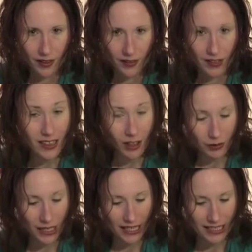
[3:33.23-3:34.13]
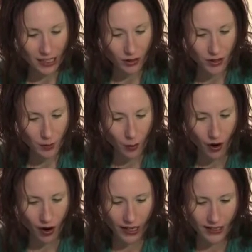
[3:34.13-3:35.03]
The little old lady looked
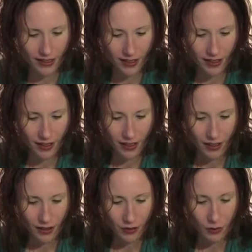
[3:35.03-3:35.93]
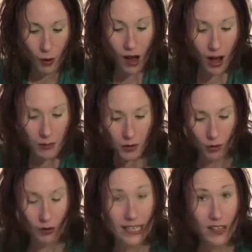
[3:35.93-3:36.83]
surprised. "Why, I'm your
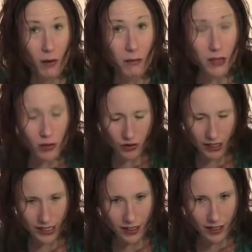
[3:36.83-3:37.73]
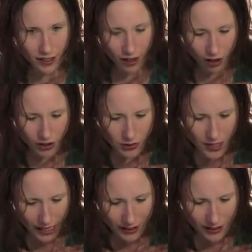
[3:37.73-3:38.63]
Great Aunt Mildred. Can't you
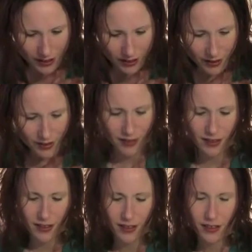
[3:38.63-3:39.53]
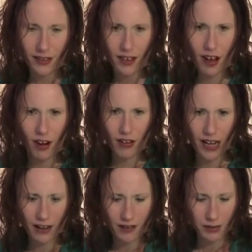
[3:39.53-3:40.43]
tell?" Cara and
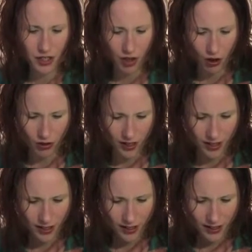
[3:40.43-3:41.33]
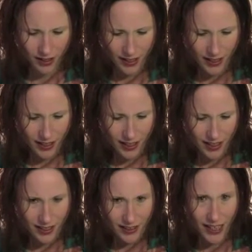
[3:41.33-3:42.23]
Harry were shocked.
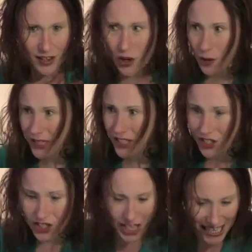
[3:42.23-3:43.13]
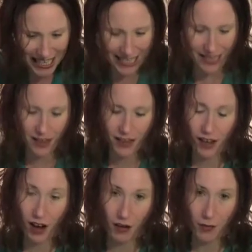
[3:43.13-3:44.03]
"Then who is she?"
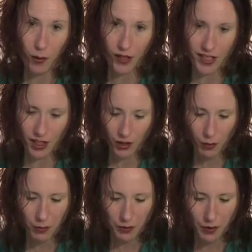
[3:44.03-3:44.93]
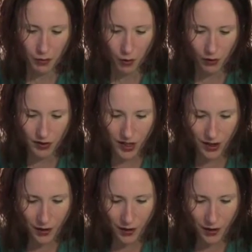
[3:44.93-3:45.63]
Cara pointed at the woman with the wand.